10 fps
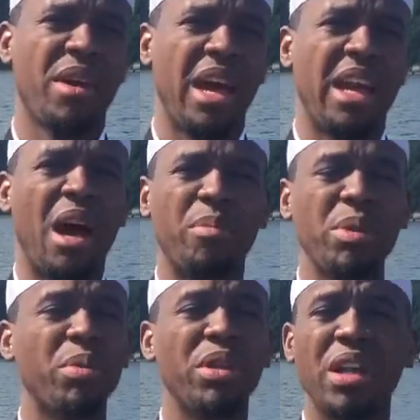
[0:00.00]
and how
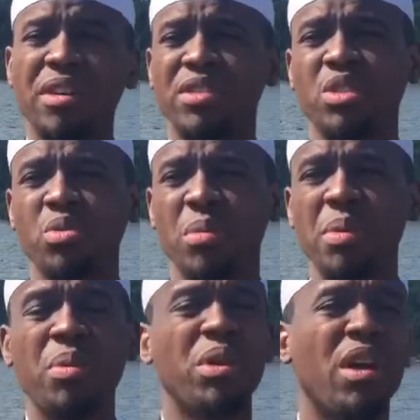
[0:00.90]
people love to swim
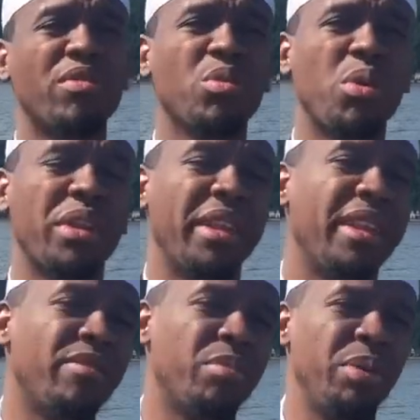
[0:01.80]
people love the water they
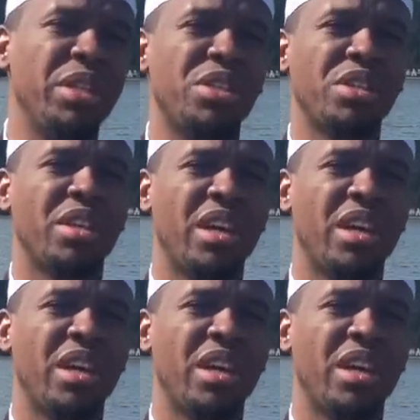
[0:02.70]
love the beach